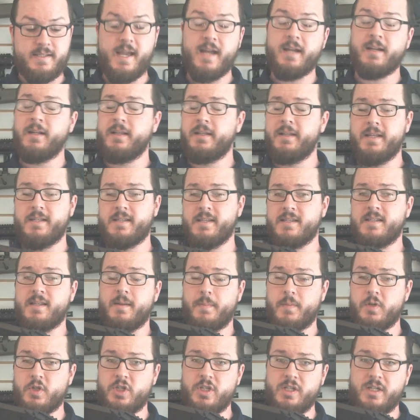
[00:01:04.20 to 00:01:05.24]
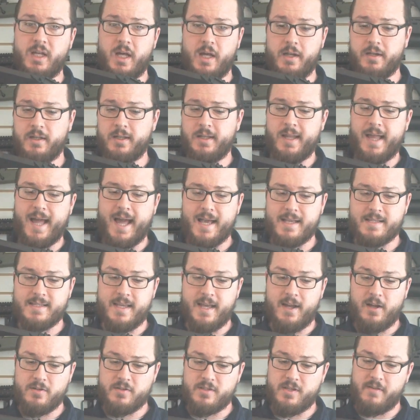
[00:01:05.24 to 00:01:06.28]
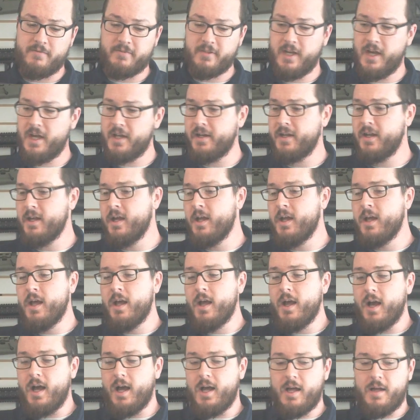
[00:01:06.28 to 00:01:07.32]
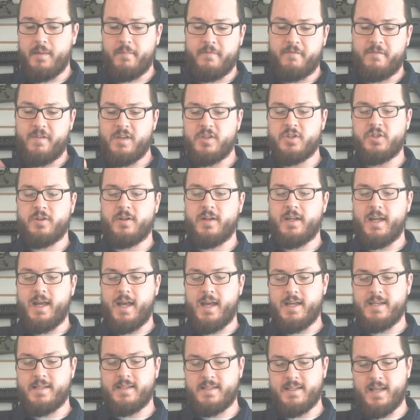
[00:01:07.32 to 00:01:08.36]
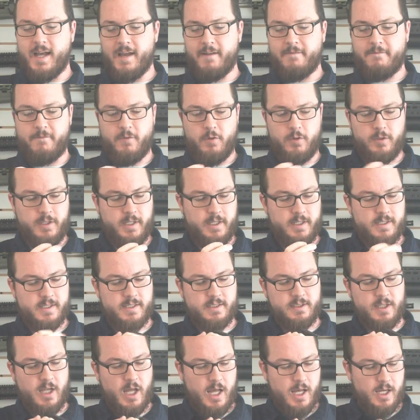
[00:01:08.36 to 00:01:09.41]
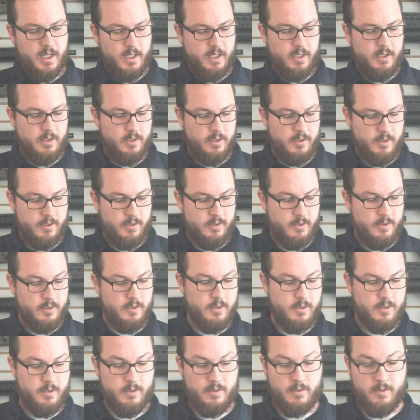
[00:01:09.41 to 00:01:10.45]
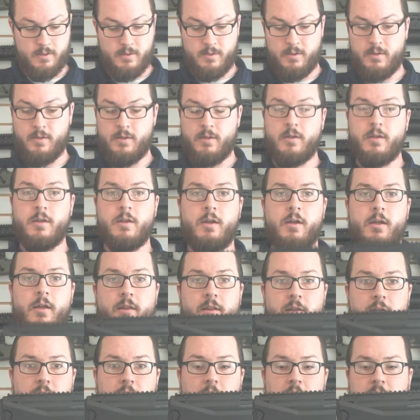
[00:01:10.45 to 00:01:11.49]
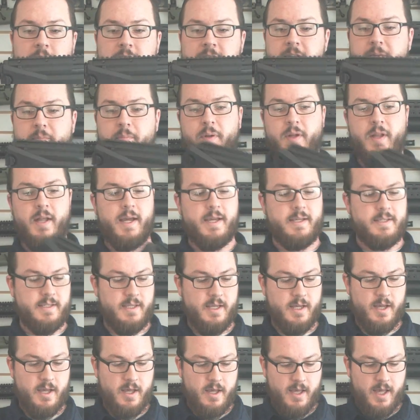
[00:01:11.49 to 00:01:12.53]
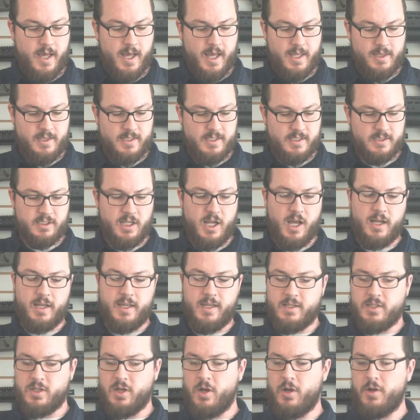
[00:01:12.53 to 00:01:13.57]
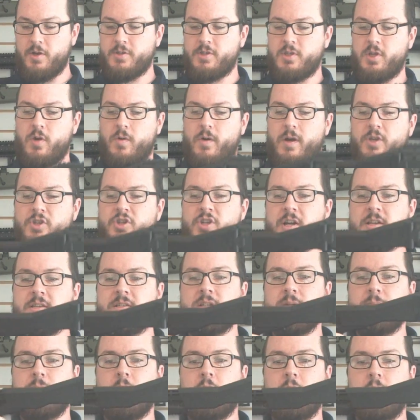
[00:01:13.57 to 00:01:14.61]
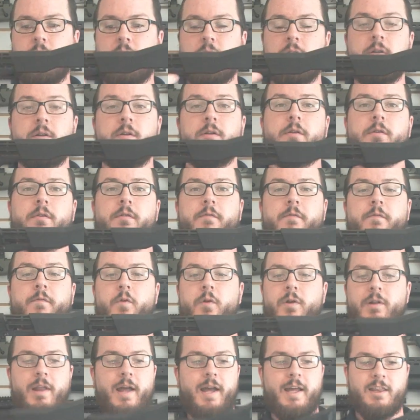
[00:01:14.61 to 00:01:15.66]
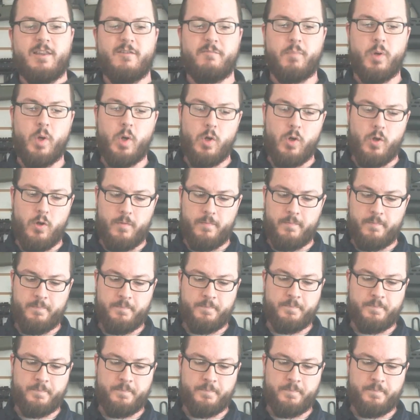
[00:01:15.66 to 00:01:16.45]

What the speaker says: technically it's a submachine gun class airsoft gun, featuring a side folding stock. It locks in place, and the stock is also adjustable for length of pull.